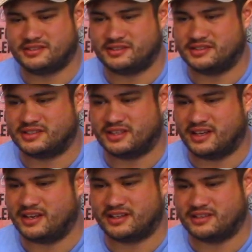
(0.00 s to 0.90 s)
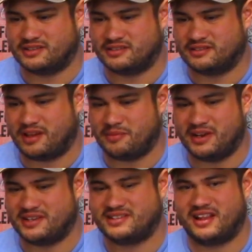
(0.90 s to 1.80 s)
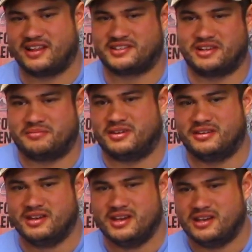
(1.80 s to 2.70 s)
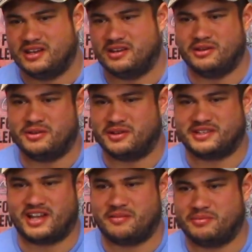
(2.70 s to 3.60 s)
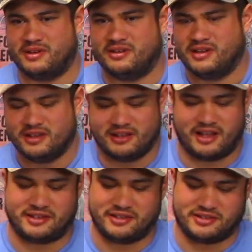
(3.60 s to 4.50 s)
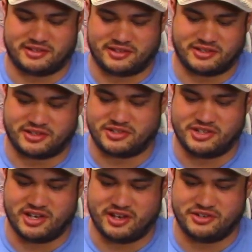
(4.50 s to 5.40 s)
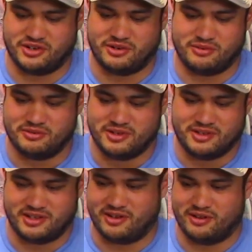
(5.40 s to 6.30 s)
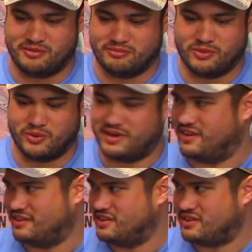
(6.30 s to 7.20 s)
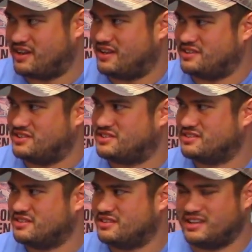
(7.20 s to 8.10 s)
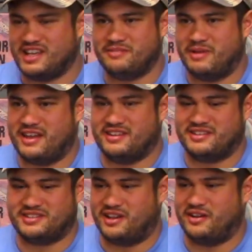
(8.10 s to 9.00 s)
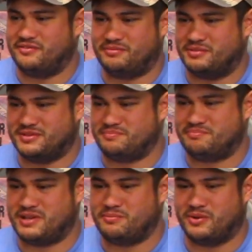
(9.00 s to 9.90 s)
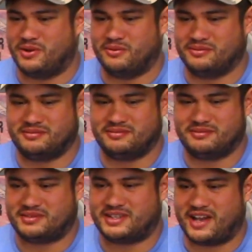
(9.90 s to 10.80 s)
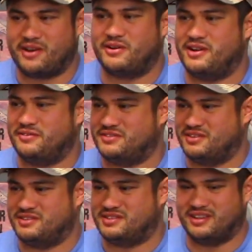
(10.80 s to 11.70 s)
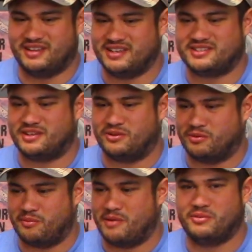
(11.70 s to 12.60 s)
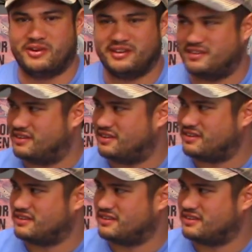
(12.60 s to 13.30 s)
Just get it because, it's not like something, you can type in 1966 G.I. Joe, Marine. You can't just eBay this stuff because people don't care enough to list it or remember it. Like,